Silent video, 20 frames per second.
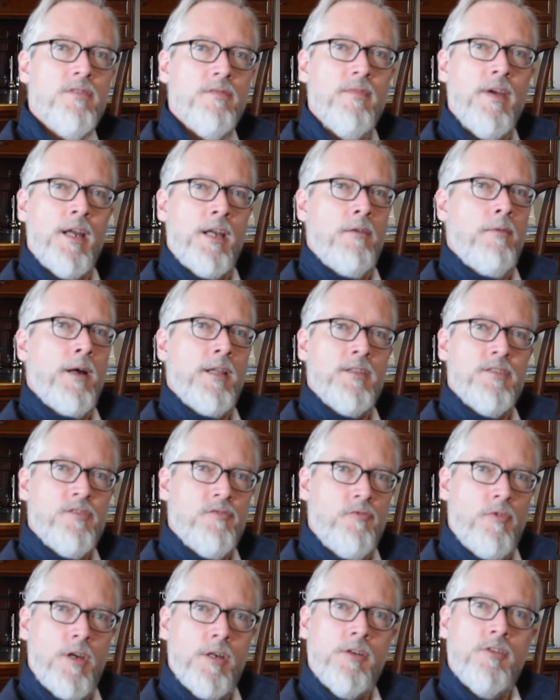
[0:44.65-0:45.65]
very well
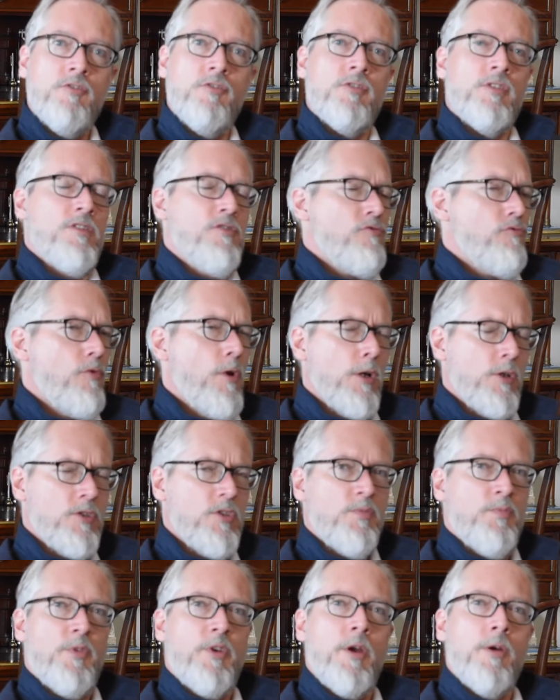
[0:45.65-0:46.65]
structured, a
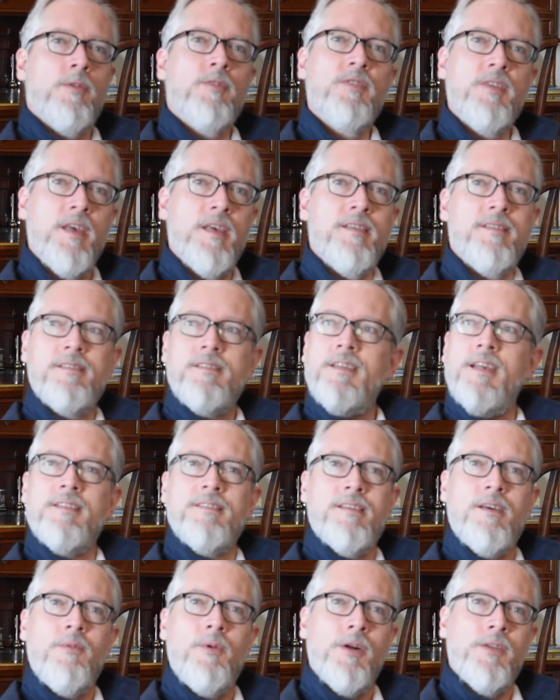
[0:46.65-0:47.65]
structured process and
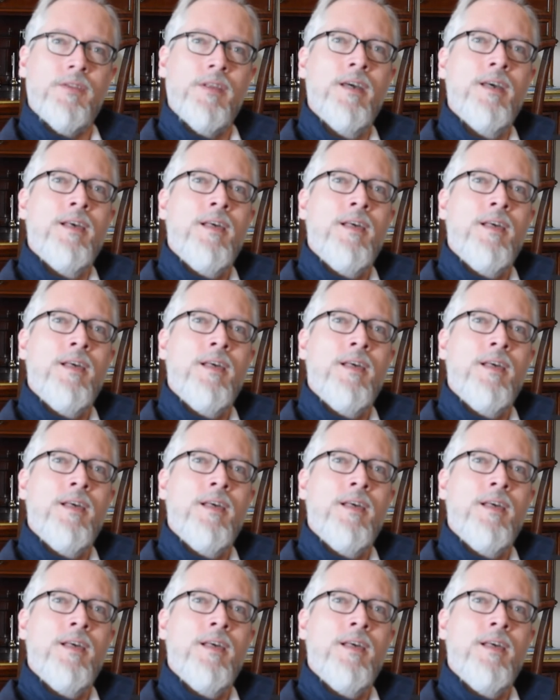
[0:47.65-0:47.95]
so on,